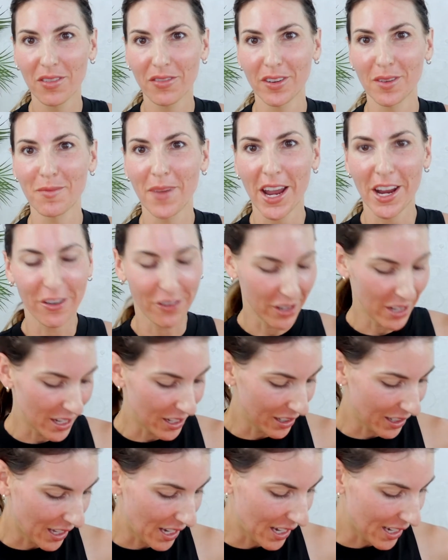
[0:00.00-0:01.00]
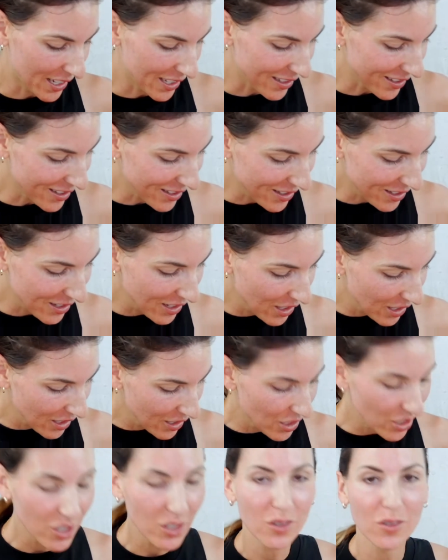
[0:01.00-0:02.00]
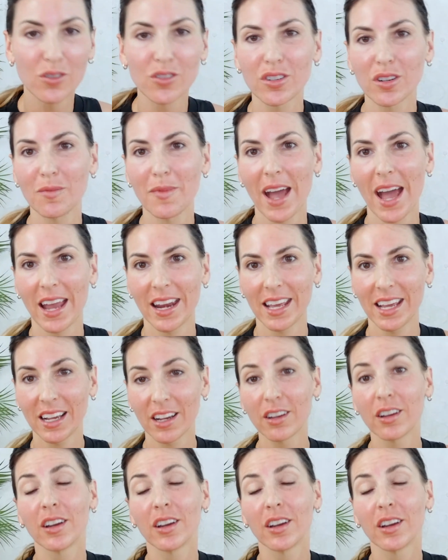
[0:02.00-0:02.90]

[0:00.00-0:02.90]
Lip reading: for microneedling is too traumatic,